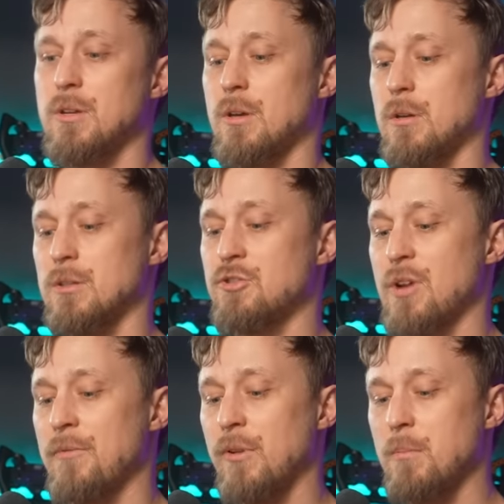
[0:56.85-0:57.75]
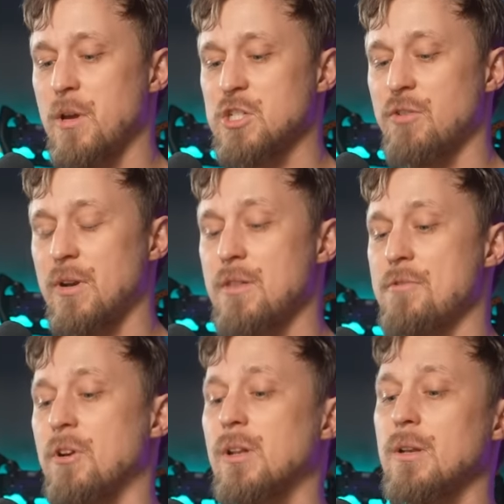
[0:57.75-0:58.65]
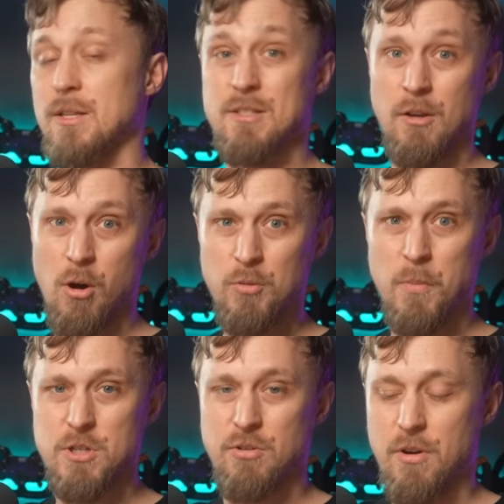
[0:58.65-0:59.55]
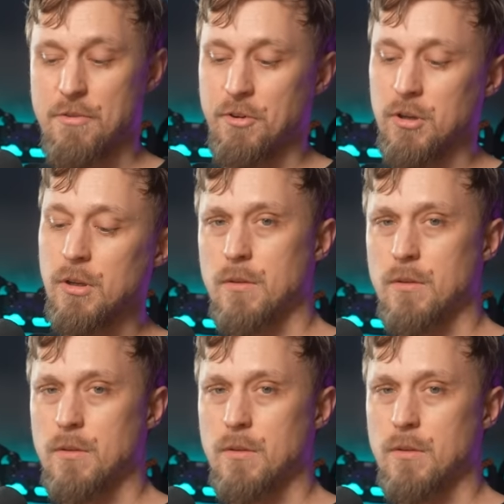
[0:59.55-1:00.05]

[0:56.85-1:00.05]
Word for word: a travel measuring throttle, it's a load measuring throttle.